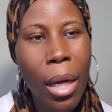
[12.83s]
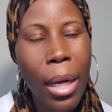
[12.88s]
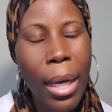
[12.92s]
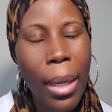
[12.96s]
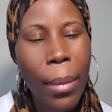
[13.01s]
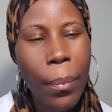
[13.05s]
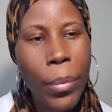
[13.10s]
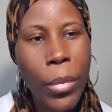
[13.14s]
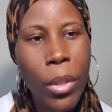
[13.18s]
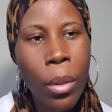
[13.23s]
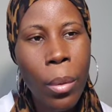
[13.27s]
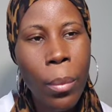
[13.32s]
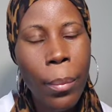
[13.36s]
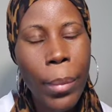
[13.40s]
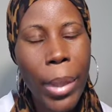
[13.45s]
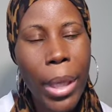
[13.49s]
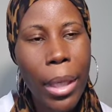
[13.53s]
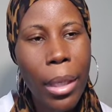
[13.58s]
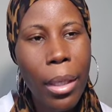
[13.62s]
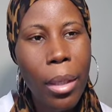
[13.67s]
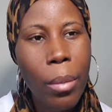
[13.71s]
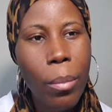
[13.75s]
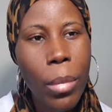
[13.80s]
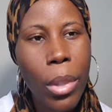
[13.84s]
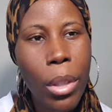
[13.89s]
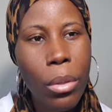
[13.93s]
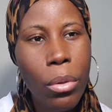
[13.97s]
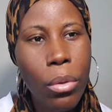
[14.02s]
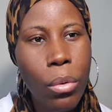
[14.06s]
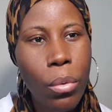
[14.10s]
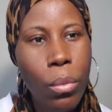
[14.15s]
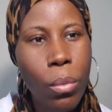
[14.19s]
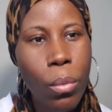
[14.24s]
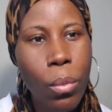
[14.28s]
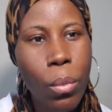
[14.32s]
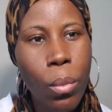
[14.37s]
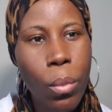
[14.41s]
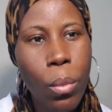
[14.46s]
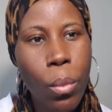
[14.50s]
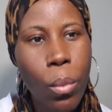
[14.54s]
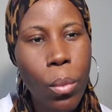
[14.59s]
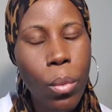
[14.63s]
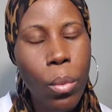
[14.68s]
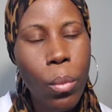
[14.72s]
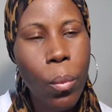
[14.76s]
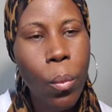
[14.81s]
kept on begging me
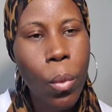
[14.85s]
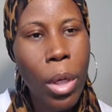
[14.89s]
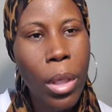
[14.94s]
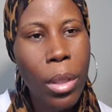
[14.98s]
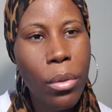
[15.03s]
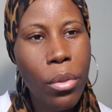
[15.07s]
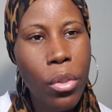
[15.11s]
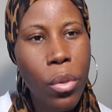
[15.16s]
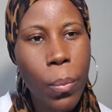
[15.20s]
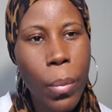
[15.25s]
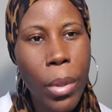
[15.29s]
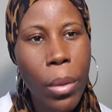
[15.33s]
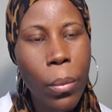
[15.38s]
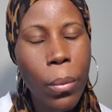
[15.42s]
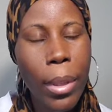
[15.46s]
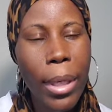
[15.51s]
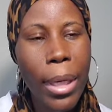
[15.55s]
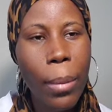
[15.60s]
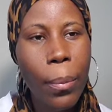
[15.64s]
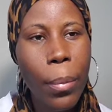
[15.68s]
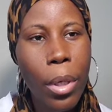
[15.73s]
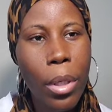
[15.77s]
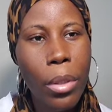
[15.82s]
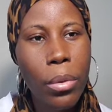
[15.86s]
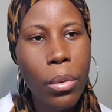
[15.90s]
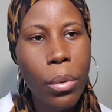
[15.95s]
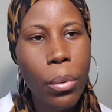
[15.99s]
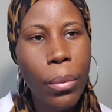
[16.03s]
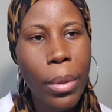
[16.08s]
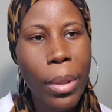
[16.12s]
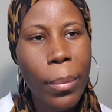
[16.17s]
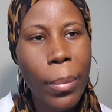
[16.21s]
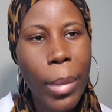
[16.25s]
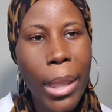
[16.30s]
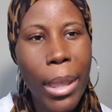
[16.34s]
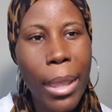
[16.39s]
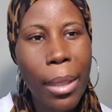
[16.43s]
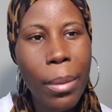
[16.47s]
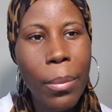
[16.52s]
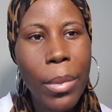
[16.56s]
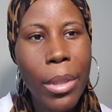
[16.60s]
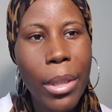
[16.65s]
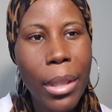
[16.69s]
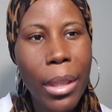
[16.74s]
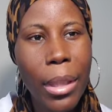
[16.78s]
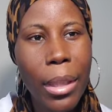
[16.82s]
to want to speak with Apostle Queen
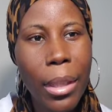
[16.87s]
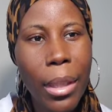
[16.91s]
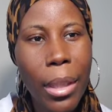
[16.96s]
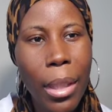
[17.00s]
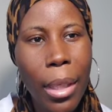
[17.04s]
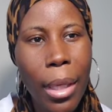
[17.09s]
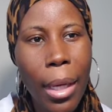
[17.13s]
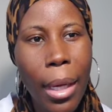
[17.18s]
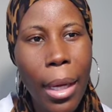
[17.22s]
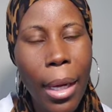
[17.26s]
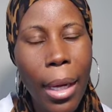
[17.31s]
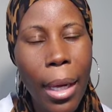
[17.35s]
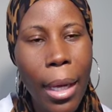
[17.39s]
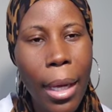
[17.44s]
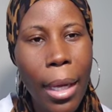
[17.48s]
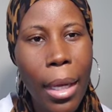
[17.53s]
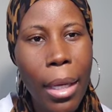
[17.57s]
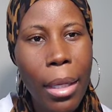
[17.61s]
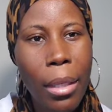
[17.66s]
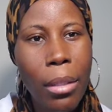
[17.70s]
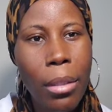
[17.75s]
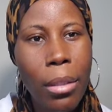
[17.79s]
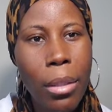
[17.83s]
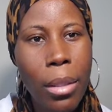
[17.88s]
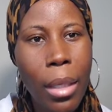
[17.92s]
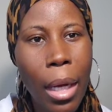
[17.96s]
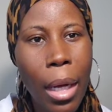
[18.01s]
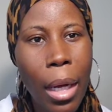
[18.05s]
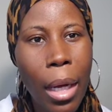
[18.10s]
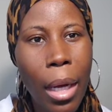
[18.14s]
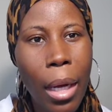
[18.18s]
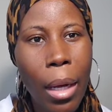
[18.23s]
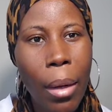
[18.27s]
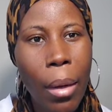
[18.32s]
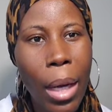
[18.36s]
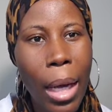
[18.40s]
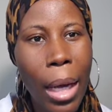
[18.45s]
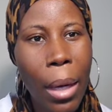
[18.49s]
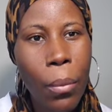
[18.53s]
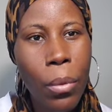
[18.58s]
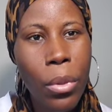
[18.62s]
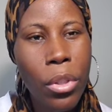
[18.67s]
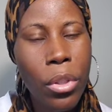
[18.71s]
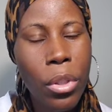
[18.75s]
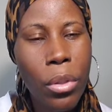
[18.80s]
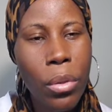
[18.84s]
Belemzy and uh, I
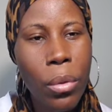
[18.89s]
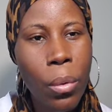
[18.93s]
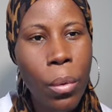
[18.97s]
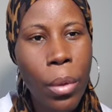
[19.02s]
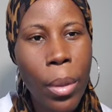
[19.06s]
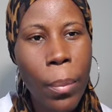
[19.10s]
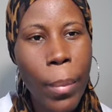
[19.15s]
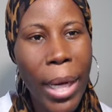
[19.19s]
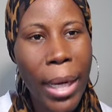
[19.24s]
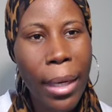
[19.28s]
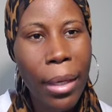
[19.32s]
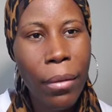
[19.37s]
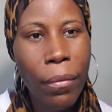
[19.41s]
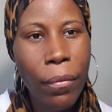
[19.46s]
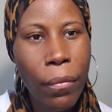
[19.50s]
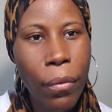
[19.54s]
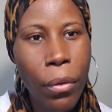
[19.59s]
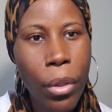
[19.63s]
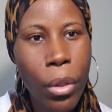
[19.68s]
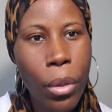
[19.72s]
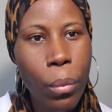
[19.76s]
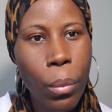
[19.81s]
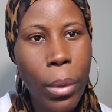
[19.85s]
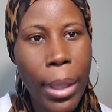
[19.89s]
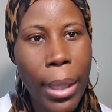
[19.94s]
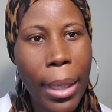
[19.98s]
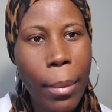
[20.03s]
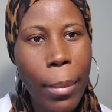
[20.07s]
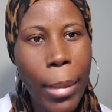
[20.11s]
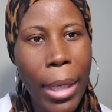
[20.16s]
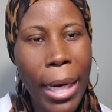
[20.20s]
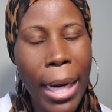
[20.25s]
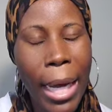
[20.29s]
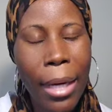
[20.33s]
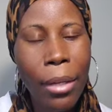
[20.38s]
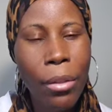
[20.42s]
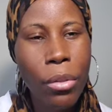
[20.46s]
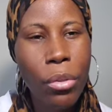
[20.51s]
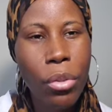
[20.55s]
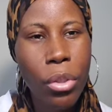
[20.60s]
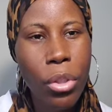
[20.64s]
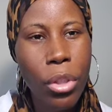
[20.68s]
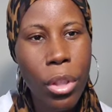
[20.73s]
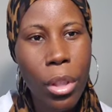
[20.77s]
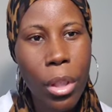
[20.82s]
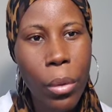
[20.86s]
was just going back and forth with him that I need
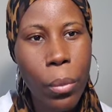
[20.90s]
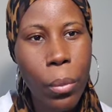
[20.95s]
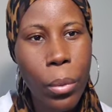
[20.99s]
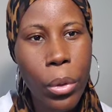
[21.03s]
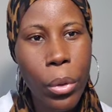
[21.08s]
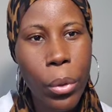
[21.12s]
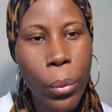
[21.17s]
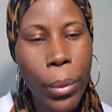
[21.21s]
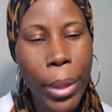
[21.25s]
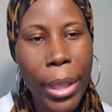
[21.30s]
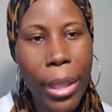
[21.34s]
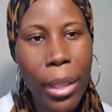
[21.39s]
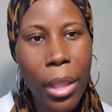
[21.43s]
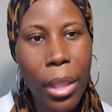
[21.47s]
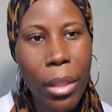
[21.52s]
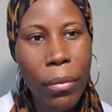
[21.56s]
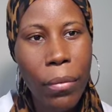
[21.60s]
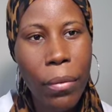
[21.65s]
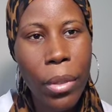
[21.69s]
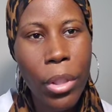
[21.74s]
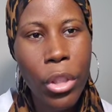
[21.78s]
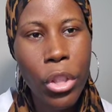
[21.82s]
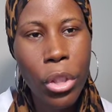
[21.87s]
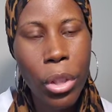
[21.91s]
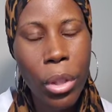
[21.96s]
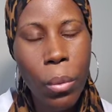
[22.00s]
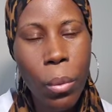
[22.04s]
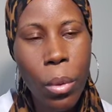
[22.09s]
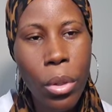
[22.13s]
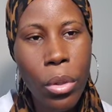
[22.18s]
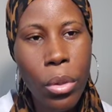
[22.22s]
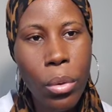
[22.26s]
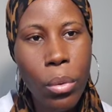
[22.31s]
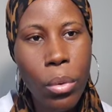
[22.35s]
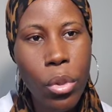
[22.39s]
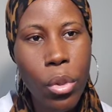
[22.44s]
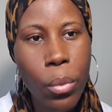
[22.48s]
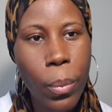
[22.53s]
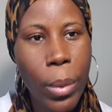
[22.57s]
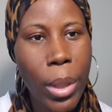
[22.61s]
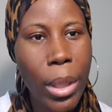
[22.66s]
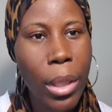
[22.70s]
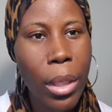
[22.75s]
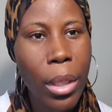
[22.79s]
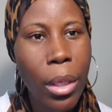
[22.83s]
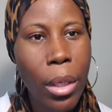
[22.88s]
to check with Queen if she wants to
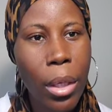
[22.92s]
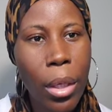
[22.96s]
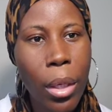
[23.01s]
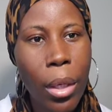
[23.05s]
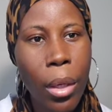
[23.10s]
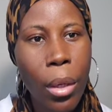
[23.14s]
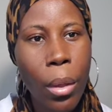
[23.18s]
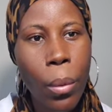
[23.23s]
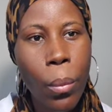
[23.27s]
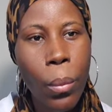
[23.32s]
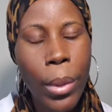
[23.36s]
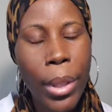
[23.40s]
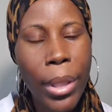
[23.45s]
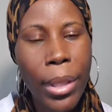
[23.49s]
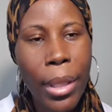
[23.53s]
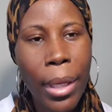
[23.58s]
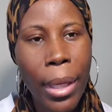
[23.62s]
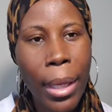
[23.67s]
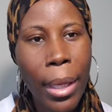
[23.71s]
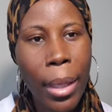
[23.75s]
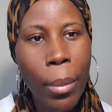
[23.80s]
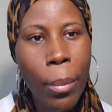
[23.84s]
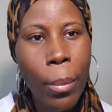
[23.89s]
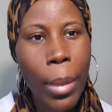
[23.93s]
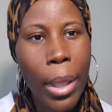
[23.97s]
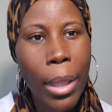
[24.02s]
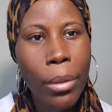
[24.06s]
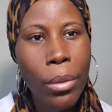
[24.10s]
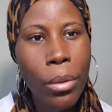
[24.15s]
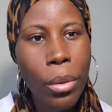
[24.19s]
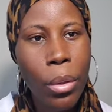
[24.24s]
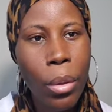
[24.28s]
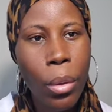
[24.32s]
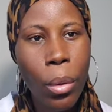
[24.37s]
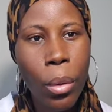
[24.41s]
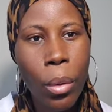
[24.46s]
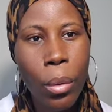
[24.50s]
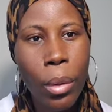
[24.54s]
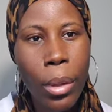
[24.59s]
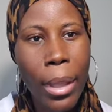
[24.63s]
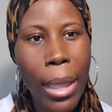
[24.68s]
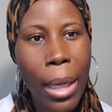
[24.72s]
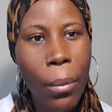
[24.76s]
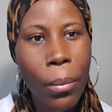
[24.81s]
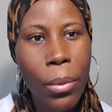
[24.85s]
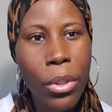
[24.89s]
speak with him and
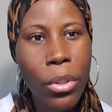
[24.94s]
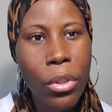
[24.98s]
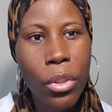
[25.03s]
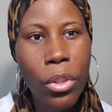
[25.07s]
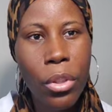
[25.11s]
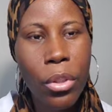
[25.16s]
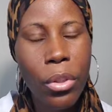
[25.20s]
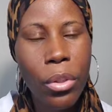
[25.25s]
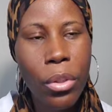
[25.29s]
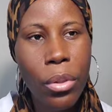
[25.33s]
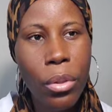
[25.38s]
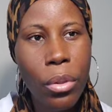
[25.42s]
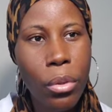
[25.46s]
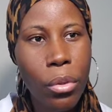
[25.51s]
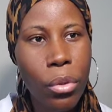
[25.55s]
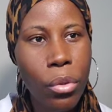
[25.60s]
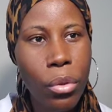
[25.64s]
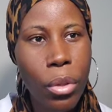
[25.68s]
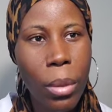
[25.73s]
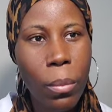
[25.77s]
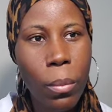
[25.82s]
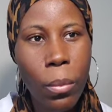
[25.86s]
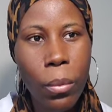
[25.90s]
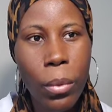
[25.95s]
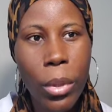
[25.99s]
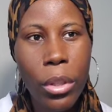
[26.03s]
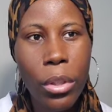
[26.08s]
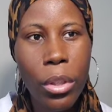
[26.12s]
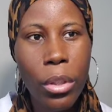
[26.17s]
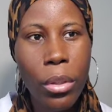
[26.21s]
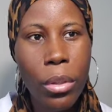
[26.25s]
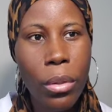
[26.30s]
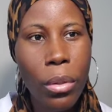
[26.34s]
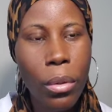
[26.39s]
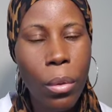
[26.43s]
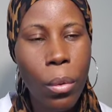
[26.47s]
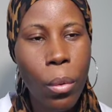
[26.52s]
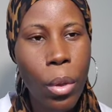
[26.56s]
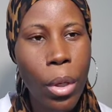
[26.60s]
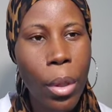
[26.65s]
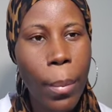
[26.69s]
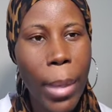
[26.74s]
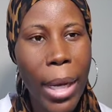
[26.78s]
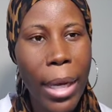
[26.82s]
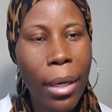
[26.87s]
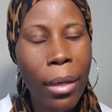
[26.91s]
so that was just the dream we are just
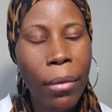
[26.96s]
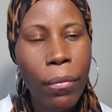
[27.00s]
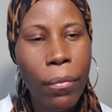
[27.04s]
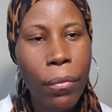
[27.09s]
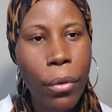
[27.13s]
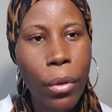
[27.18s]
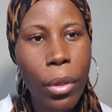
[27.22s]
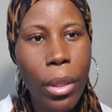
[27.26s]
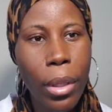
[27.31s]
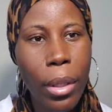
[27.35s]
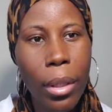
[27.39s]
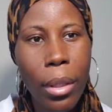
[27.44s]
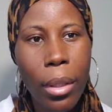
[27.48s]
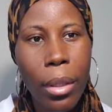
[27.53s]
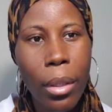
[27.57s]
going back and forth